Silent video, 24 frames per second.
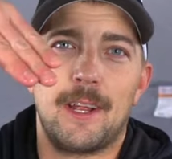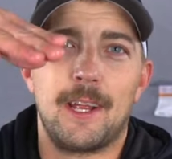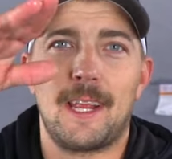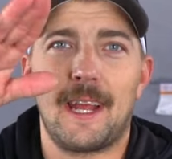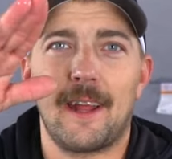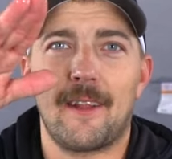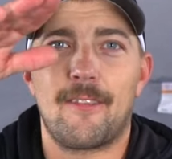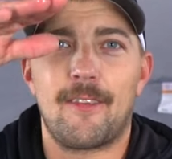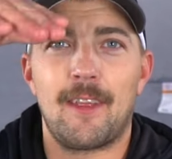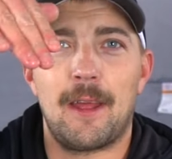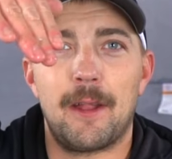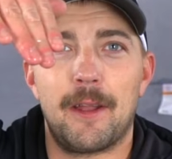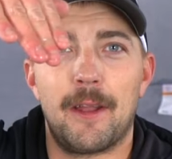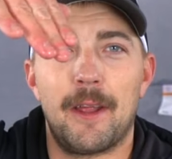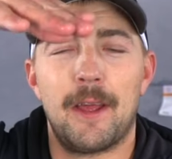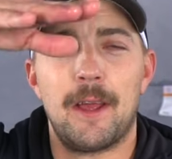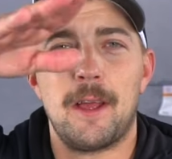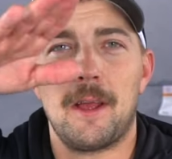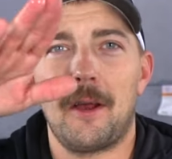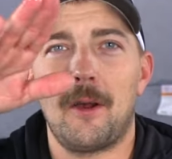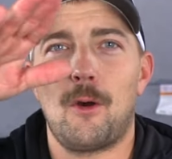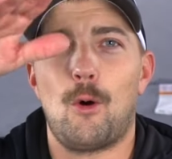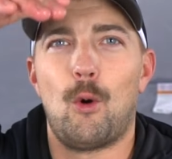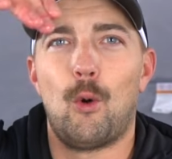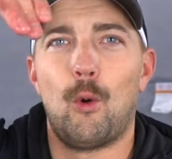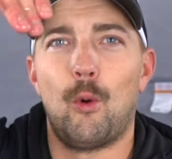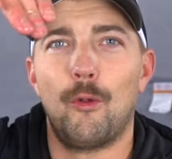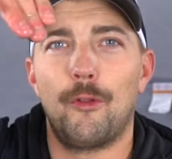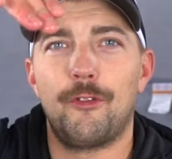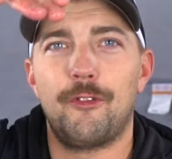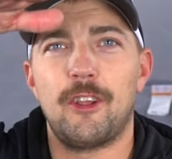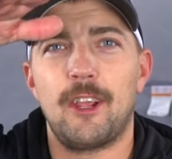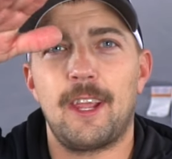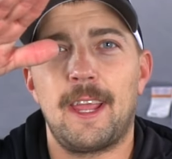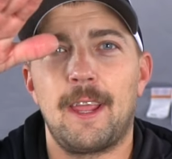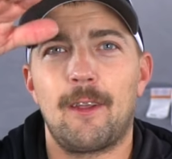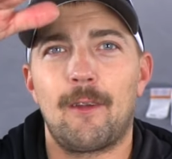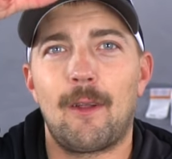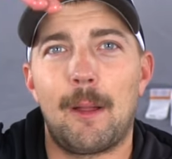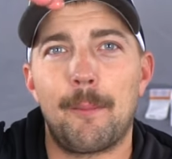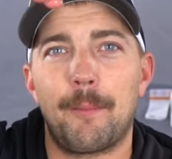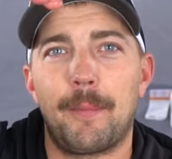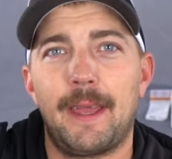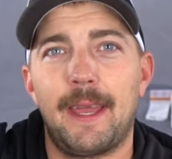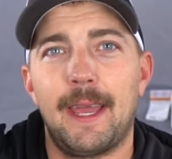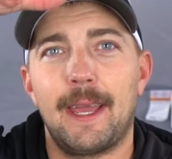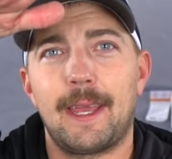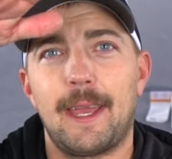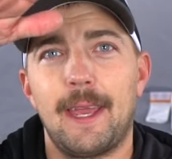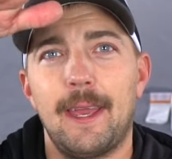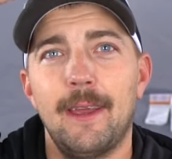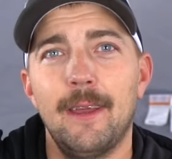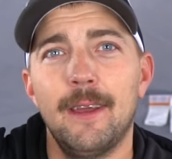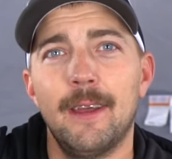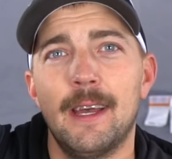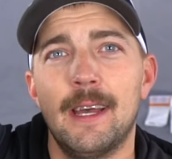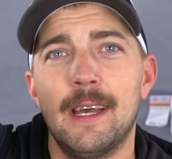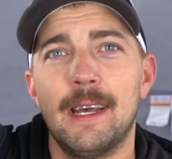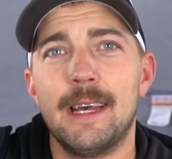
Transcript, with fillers: gets that whole jigging Rap kicking